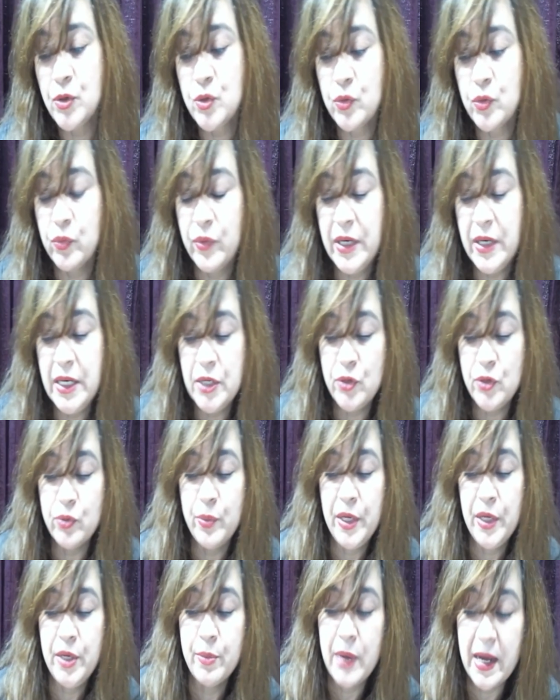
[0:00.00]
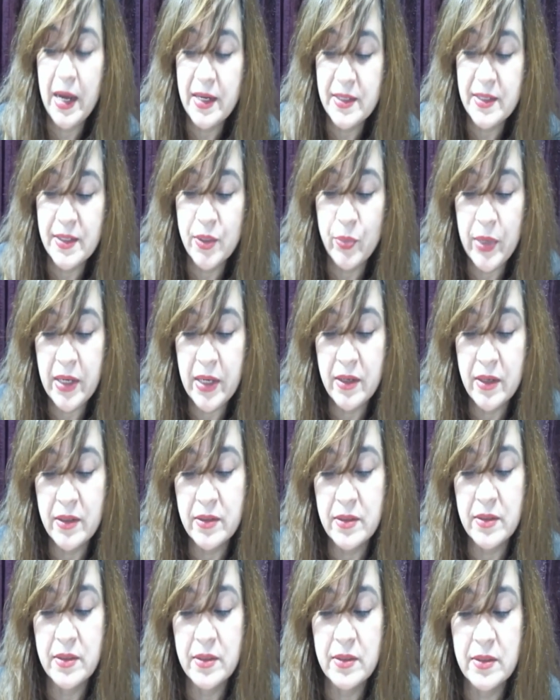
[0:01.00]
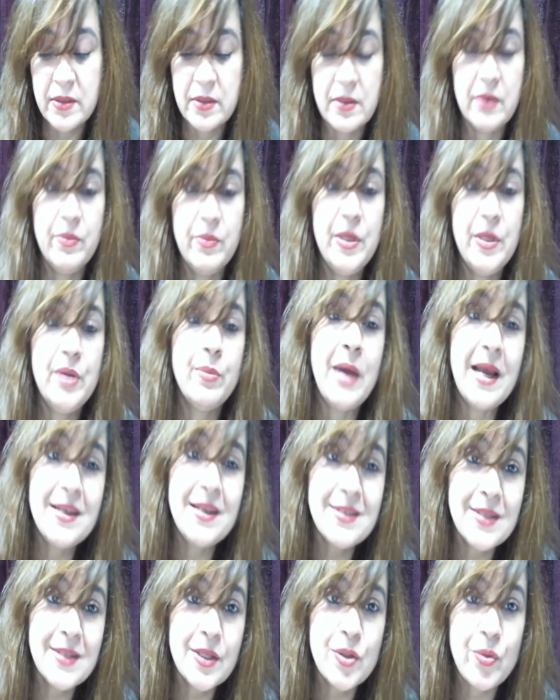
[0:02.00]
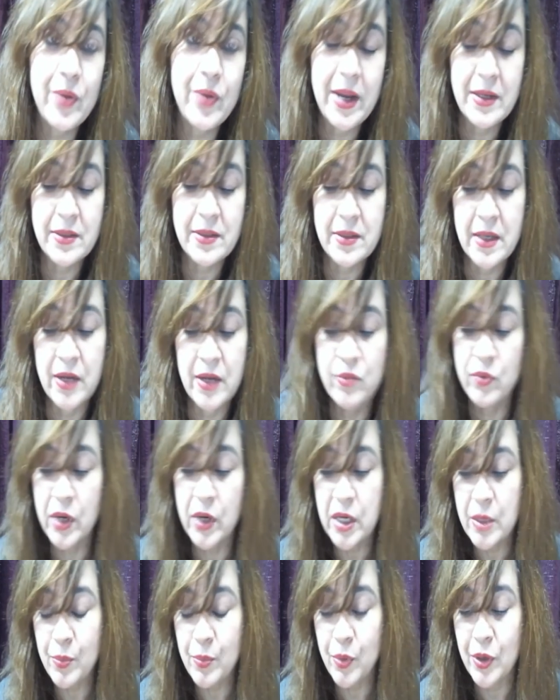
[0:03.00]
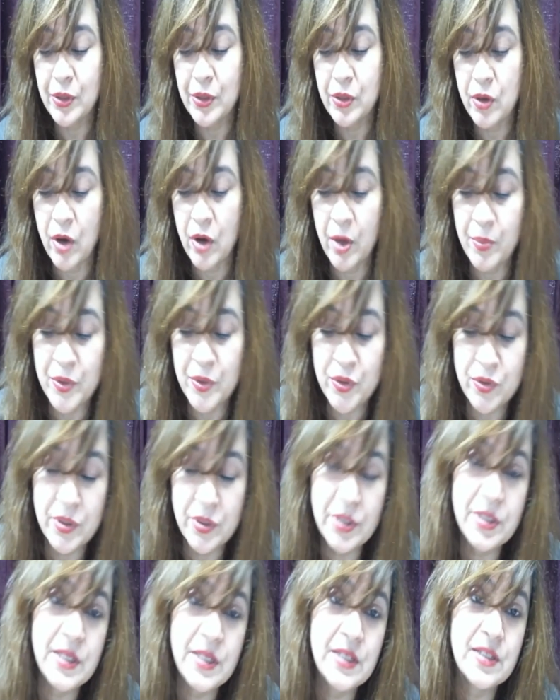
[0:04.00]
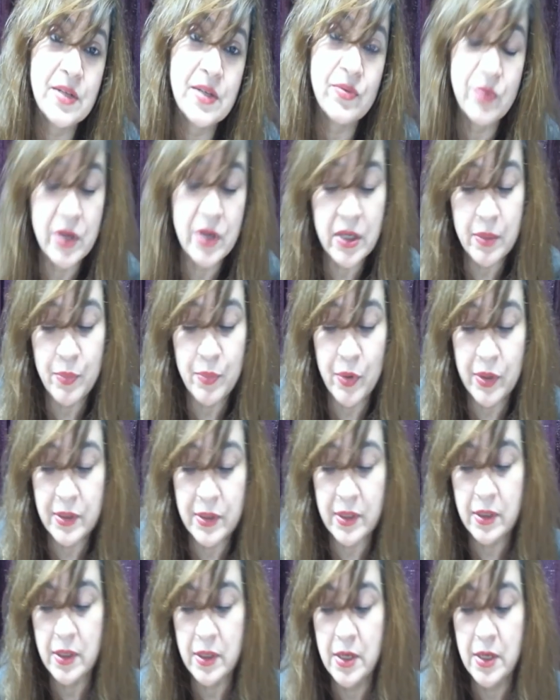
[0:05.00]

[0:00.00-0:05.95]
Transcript: we need to minimize the weaknesses, minimize the threats, and work upon the opportunities and work upon the